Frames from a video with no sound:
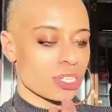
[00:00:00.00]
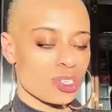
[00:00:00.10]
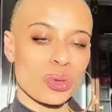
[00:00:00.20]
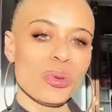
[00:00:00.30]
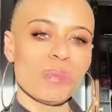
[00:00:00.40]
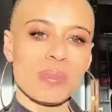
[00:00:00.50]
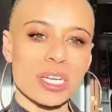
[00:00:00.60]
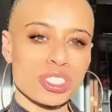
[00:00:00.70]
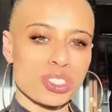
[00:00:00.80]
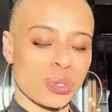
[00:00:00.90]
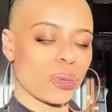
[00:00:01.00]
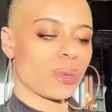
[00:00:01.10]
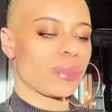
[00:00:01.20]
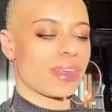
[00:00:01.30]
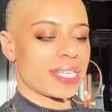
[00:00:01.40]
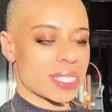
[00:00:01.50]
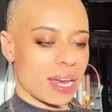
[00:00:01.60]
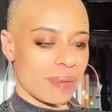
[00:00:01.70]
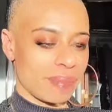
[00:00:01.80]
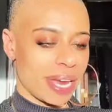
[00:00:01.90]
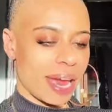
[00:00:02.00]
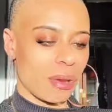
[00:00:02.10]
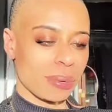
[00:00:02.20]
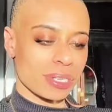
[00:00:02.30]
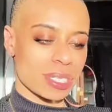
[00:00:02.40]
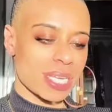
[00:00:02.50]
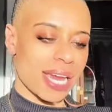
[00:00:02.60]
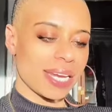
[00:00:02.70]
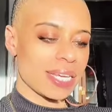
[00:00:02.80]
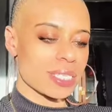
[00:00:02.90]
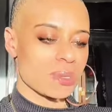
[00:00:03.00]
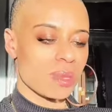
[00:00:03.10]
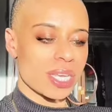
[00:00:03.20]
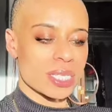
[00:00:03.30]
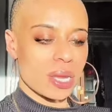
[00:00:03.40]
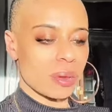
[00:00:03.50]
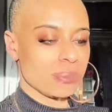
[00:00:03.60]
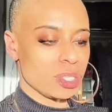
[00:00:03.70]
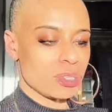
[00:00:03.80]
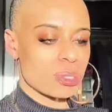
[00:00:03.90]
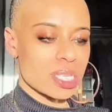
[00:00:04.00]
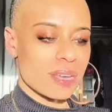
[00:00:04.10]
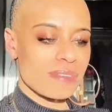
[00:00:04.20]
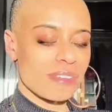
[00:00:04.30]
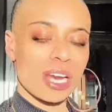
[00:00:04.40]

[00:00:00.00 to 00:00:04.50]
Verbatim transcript: Too much truth is coming out pertaining to this abusive,